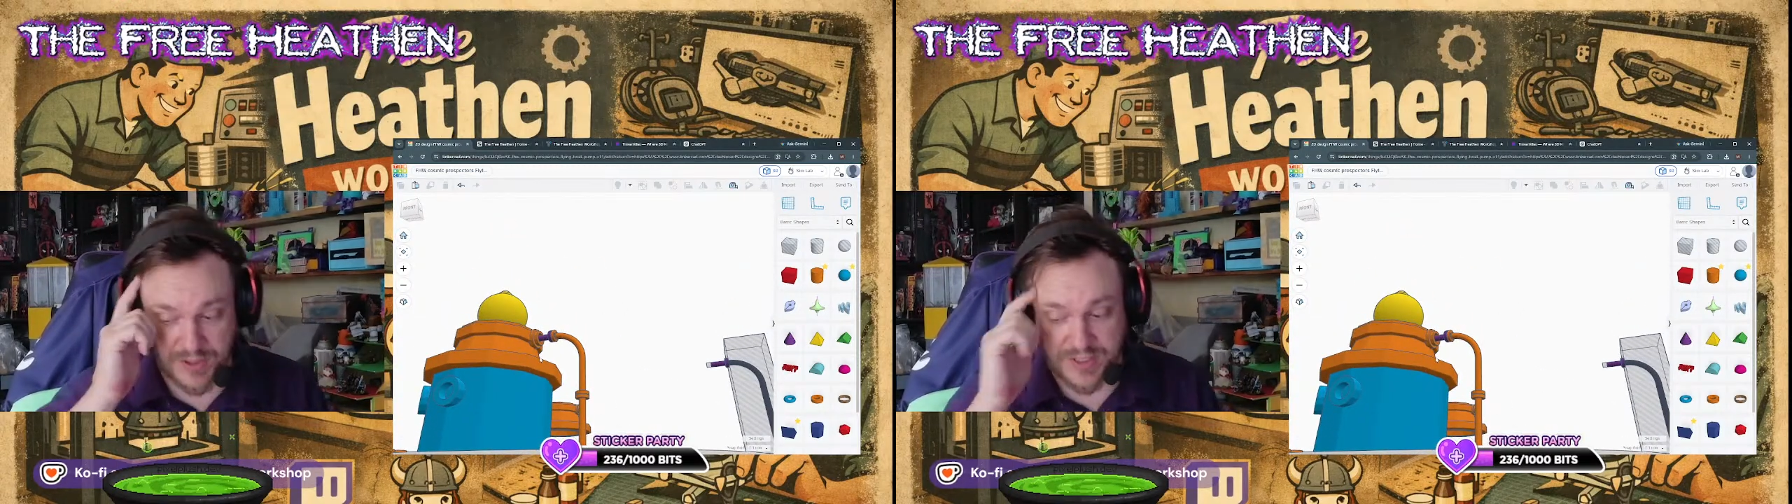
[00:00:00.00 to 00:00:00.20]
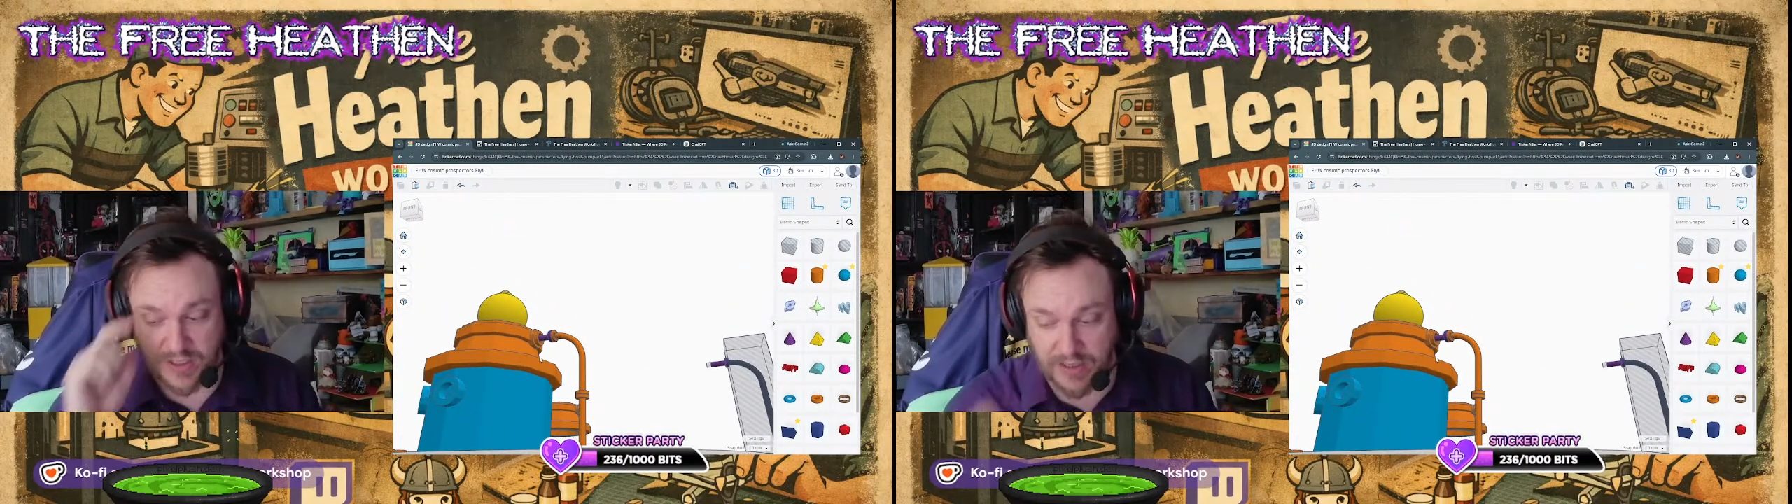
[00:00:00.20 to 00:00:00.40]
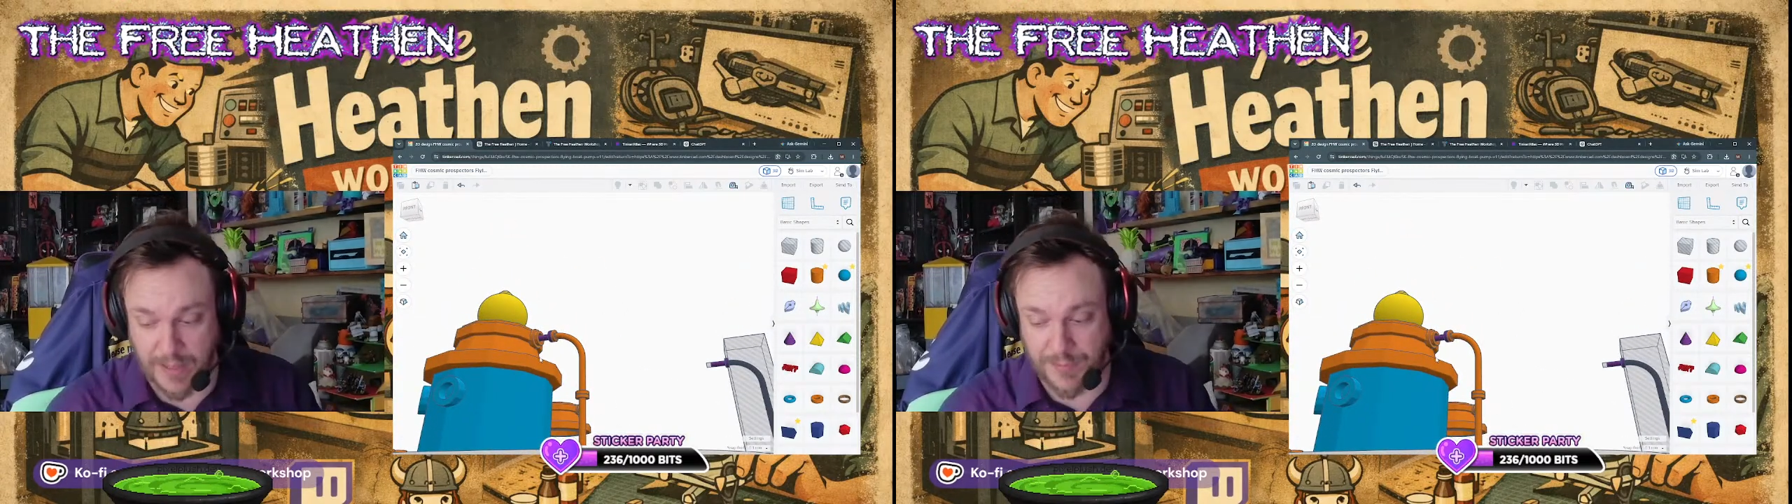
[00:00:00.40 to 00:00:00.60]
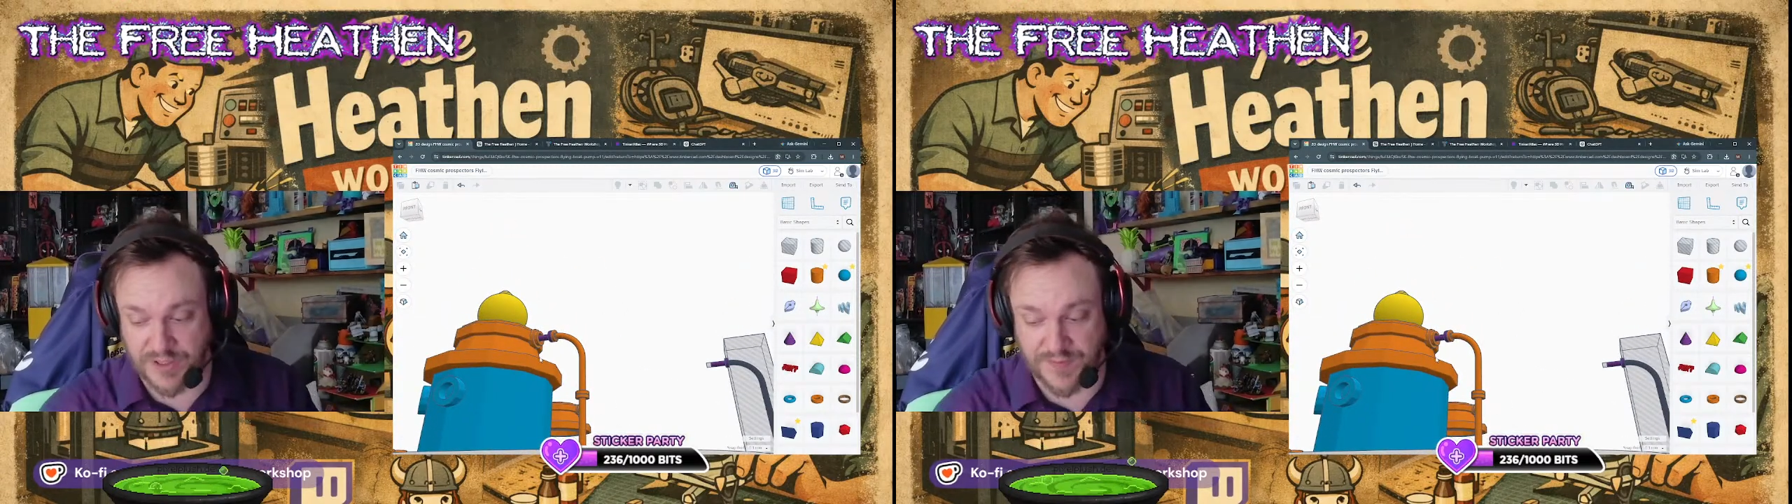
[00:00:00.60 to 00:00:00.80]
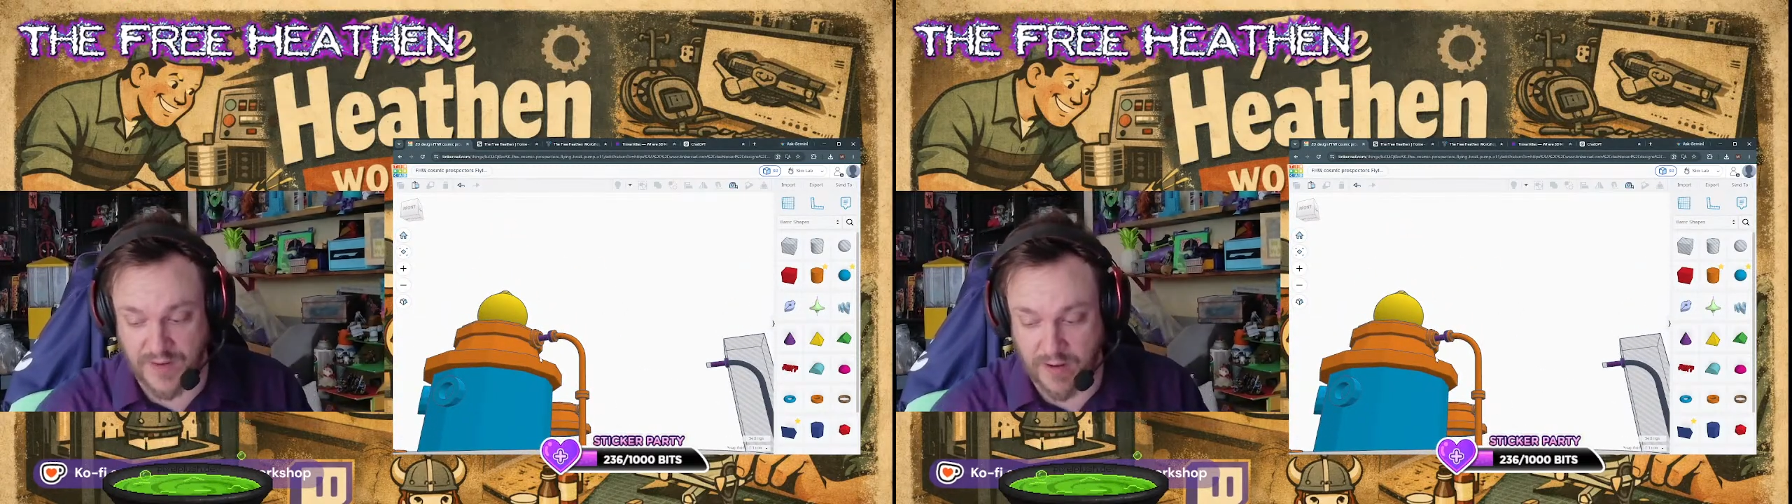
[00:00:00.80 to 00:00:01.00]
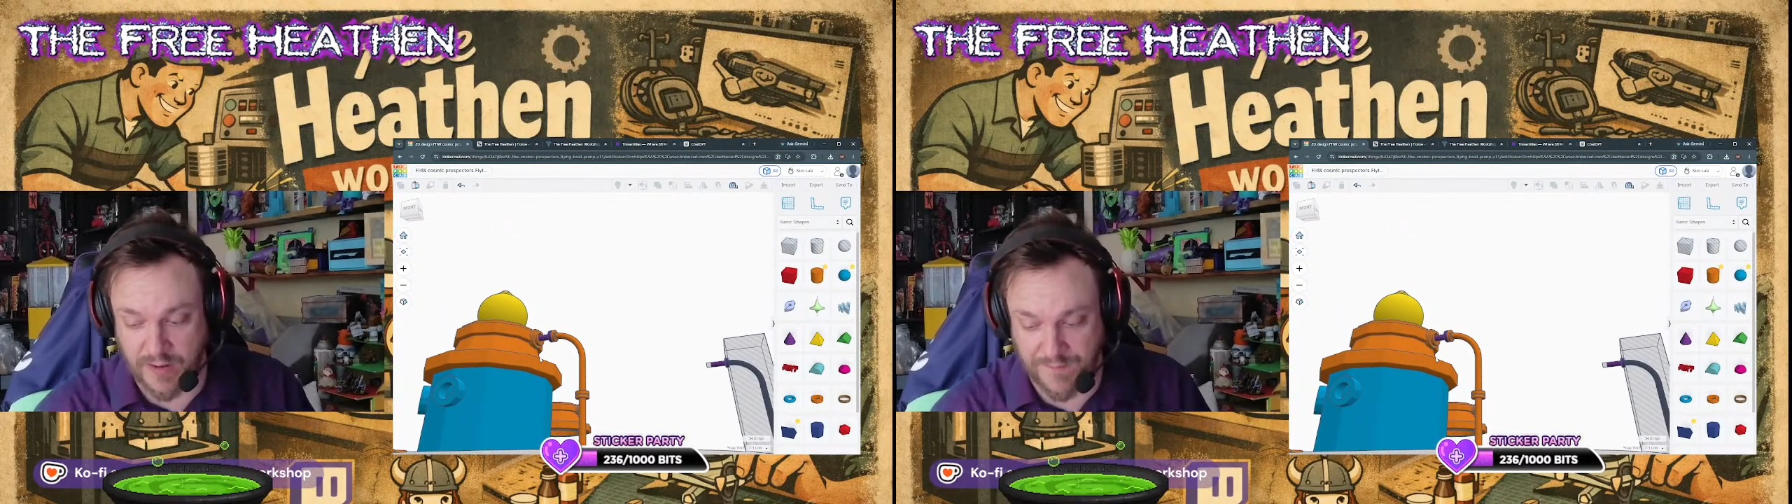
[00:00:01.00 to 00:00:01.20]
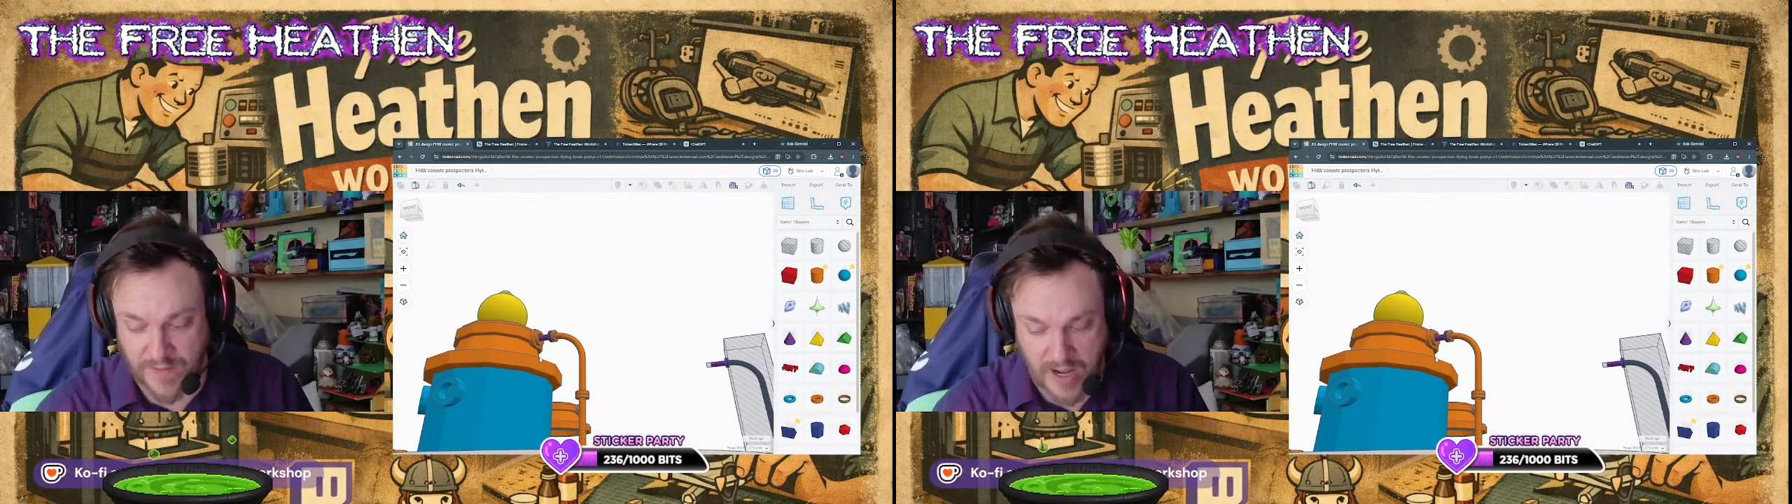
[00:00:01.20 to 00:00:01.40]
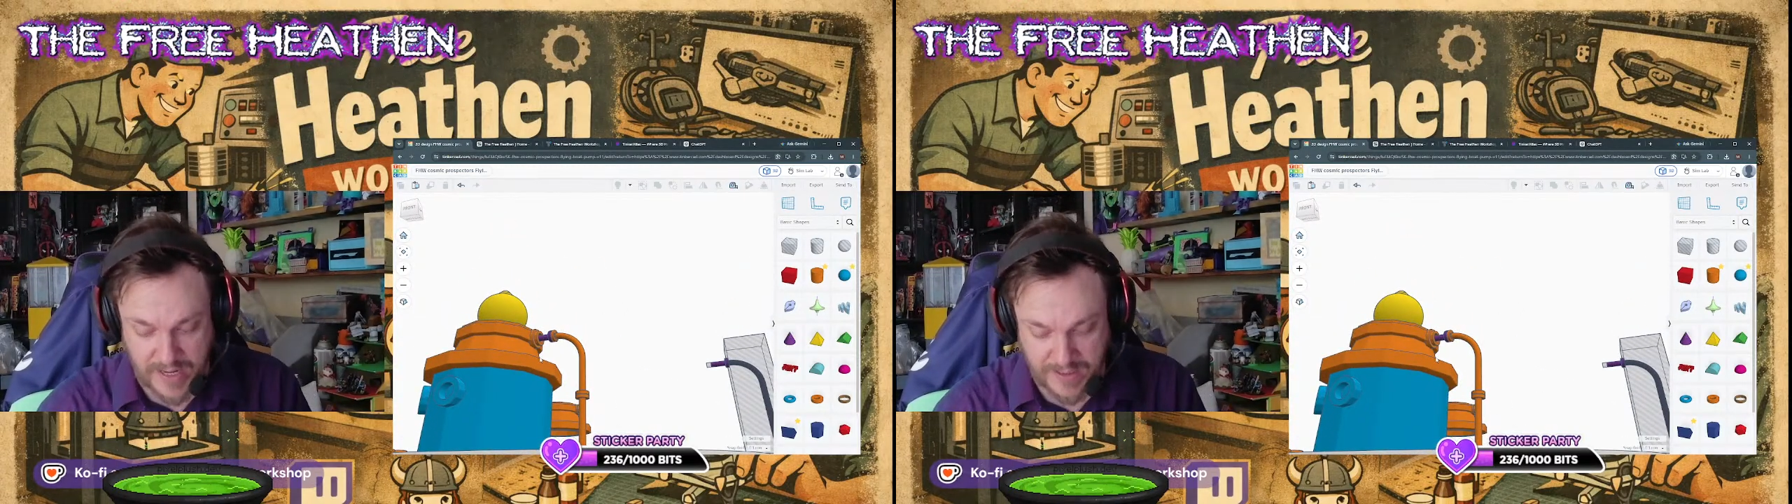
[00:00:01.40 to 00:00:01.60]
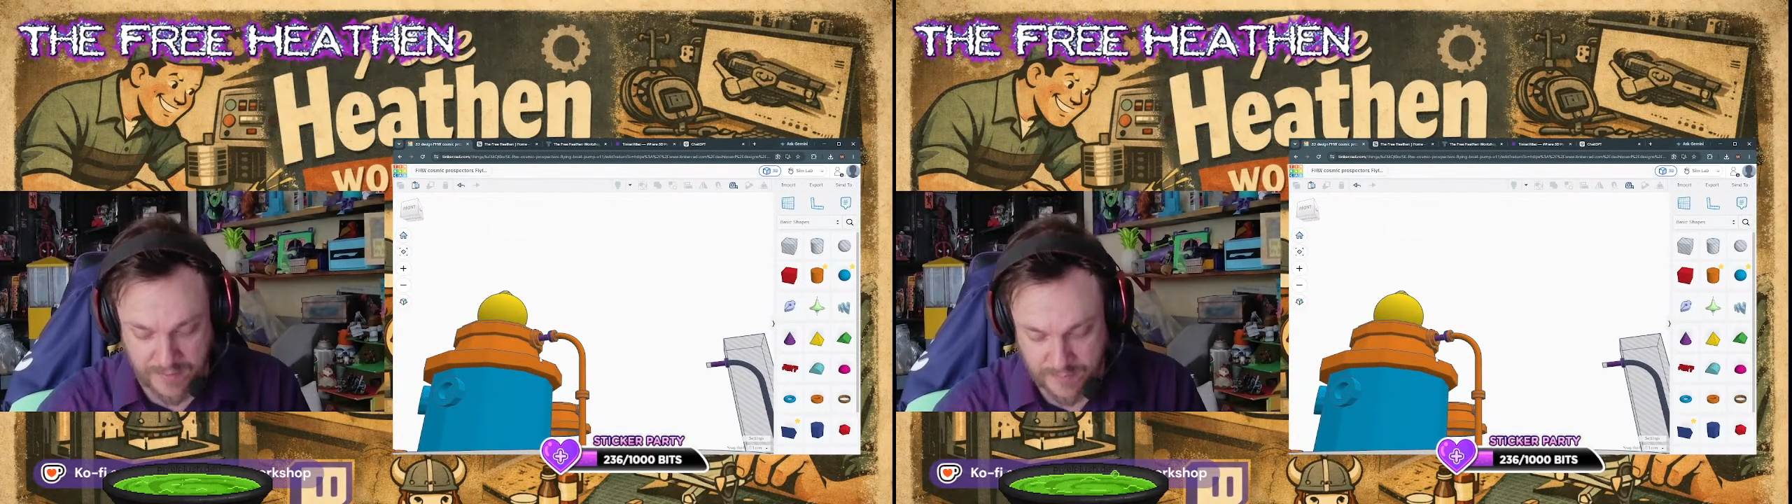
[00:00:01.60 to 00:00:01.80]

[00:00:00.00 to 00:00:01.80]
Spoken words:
the lip is very fine.